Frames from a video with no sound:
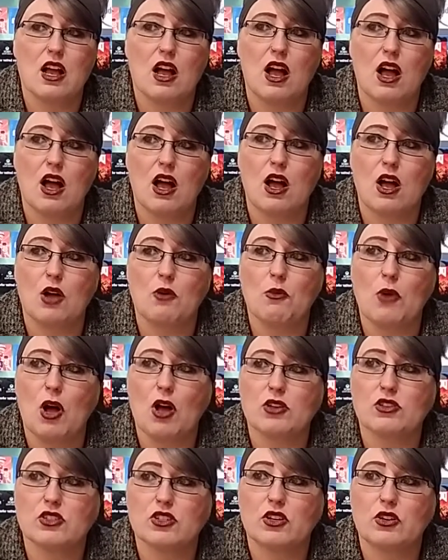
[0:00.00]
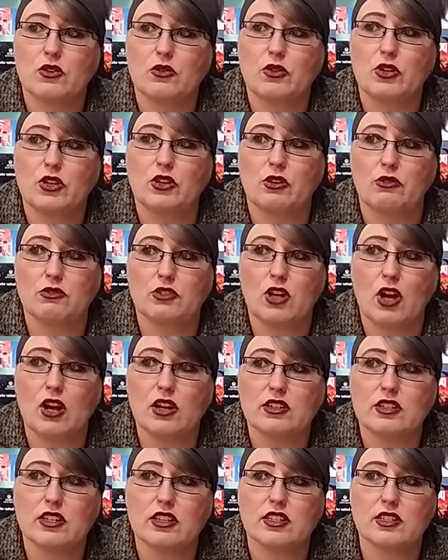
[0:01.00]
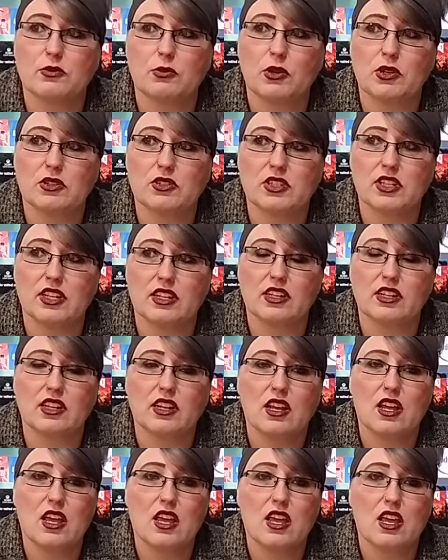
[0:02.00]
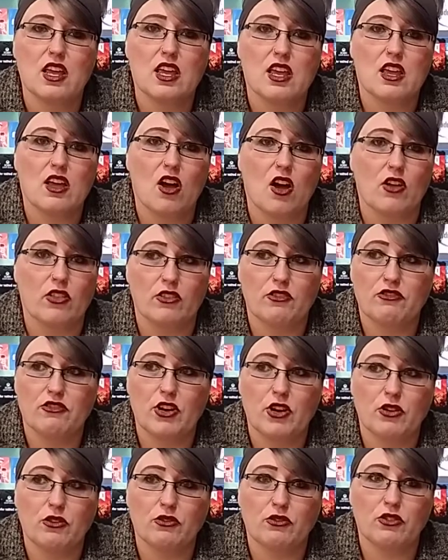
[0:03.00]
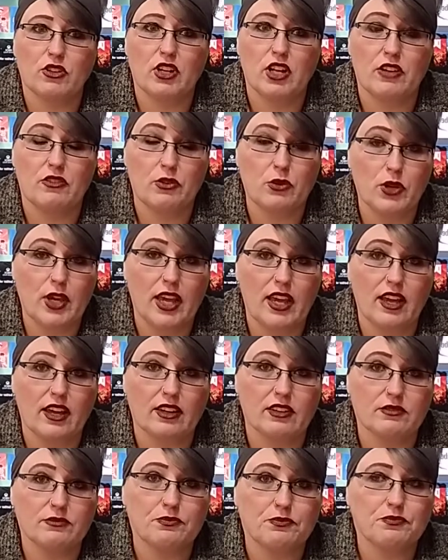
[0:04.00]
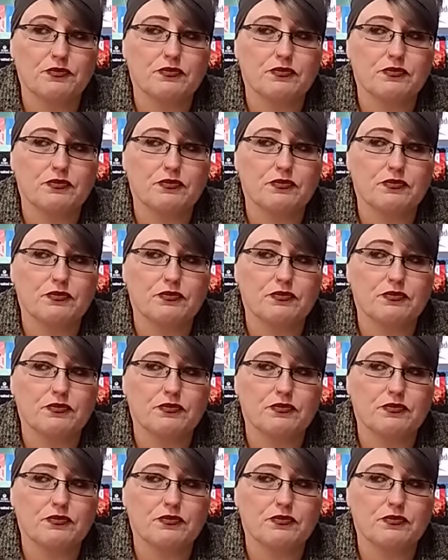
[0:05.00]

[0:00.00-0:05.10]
Also, talk to this person on the phone if you can.